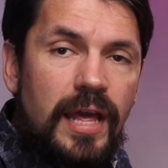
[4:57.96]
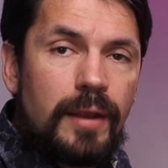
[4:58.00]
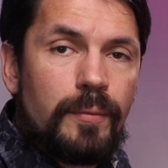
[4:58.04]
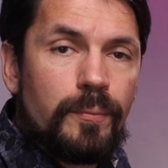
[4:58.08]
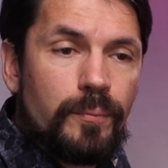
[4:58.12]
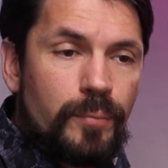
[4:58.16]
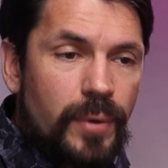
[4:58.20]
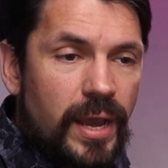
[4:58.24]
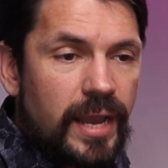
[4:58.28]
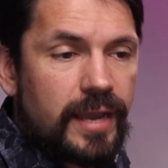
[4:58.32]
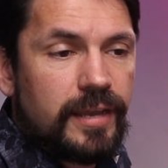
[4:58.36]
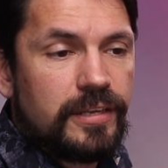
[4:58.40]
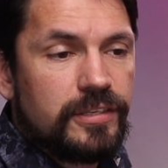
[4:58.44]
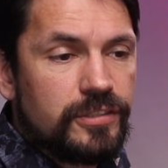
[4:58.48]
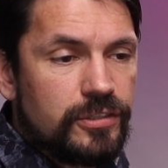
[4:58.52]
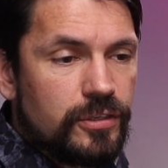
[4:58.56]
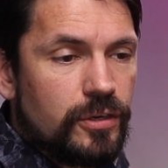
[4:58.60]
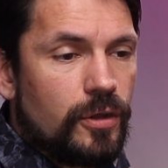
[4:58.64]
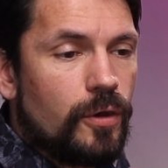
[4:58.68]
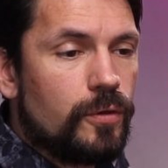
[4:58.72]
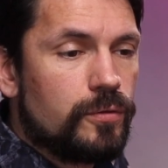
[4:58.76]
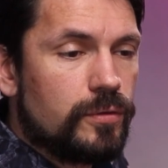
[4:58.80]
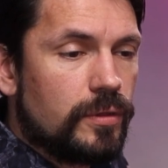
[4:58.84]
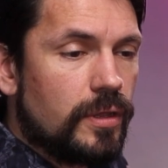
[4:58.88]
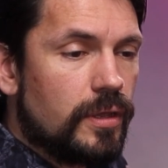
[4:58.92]
that package?
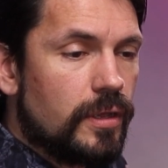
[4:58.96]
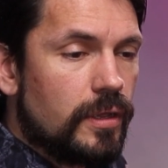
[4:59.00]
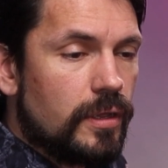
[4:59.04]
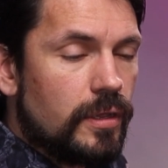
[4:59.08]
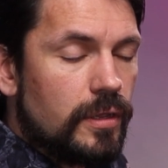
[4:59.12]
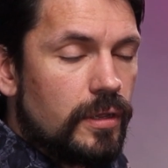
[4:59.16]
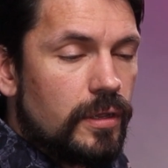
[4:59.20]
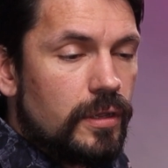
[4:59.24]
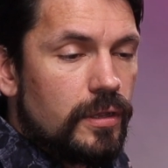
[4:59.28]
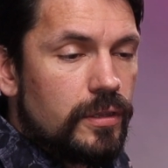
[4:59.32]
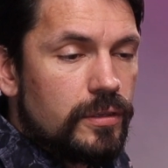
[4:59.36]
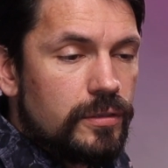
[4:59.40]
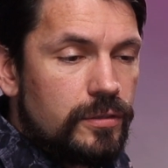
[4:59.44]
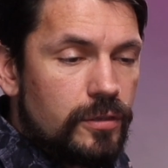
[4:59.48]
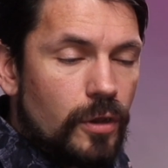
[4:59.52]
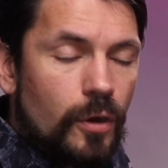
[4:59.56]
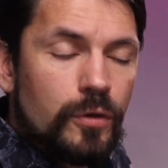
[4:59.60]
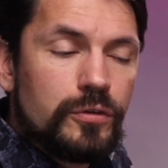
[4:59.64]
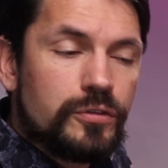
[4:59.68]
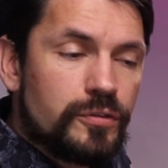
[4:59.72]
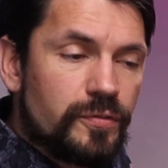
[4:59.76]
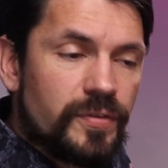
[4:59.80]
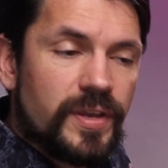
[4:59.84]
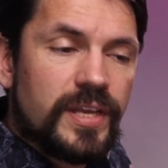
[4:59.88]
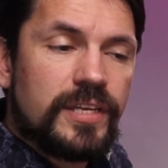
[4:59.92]
So
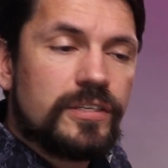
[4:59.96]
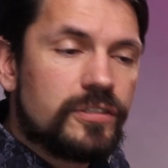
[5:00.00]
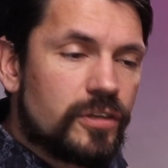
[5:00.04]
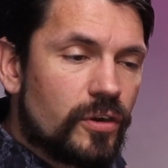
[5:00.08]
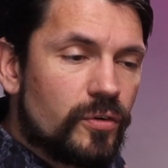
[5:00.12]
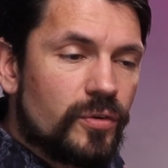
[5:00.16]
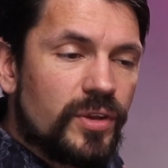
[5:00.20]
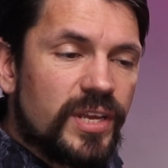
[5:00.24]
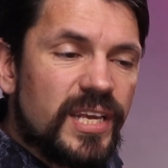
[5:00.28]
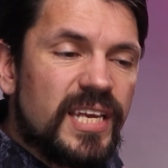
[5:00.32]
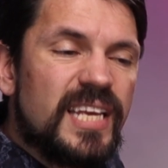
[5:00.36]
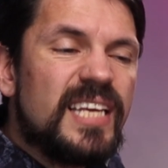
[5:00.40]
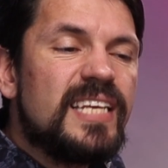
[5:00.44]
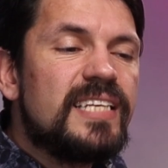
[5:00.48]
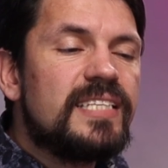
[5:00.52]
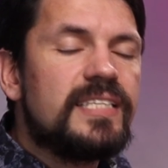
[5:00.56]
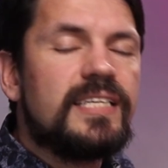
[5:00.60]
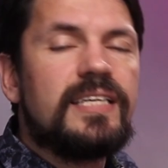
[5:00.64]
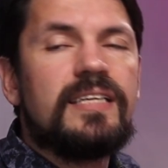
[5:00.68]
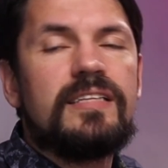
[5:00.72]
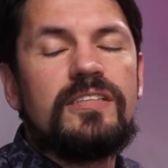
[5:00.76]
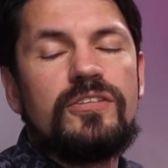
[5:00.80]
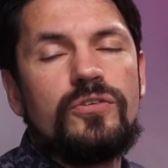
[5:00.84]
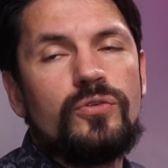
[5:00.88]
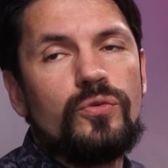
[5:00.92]
those things are
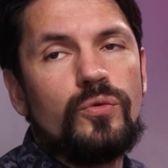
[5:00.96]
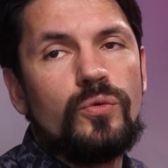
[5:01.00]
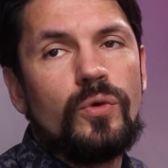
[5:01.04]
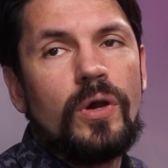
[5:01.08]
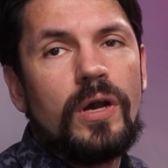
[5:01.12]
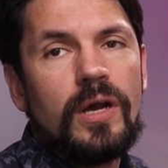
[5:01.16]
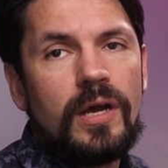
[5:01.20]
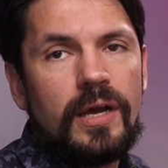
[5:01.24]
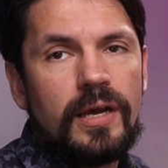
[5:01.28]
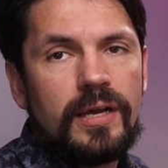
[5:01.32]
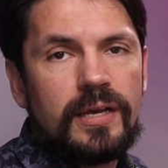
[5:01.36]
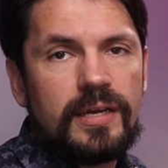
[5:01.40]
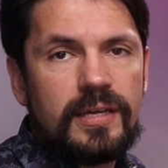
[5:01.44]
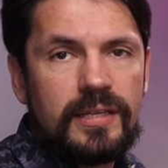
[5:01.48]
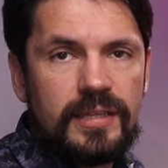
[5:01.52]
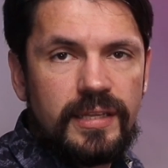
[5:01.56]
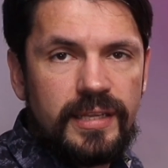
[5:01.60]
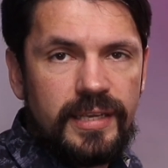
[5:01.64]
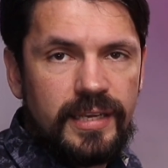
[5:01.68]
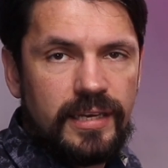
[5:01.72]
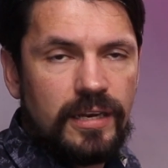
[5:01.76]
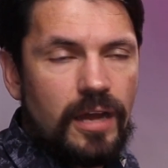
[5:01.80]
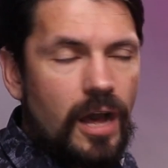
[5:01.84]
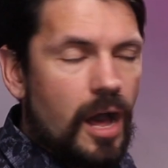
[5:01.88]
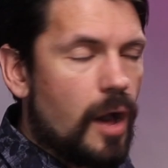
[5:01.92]
easy to
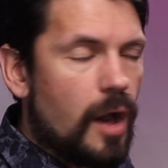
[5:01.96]
clean